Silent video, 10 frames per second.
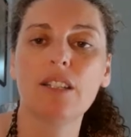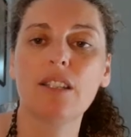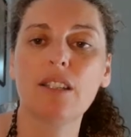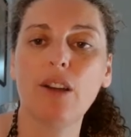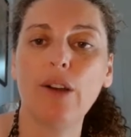
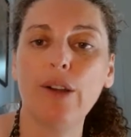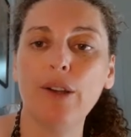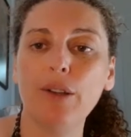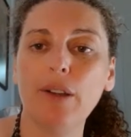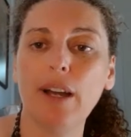
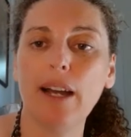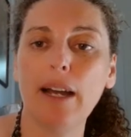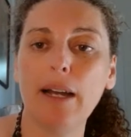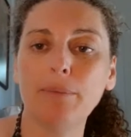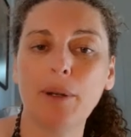so
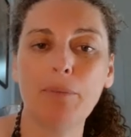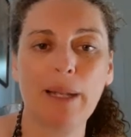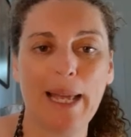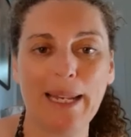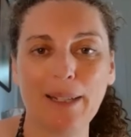um, I'm
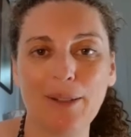planning